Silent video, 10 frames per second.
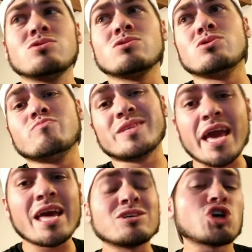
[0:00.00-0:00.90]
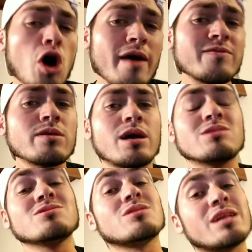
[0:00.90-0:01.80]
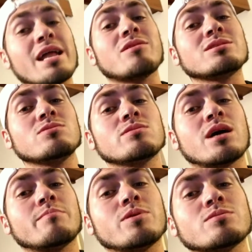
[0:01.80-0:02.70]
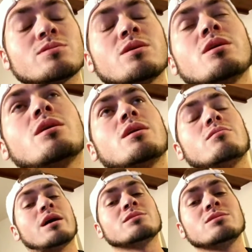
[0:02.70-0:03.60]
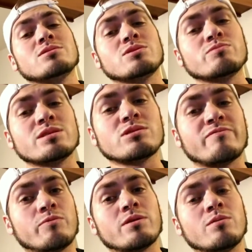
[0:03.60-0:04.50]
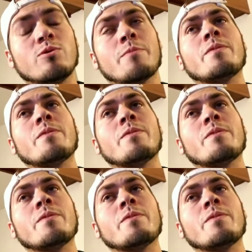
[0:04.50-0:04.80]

you can do bananas, coffee grounds, there's a lot of things that you can compost. I mean, honestly, you can just research if you want to know more.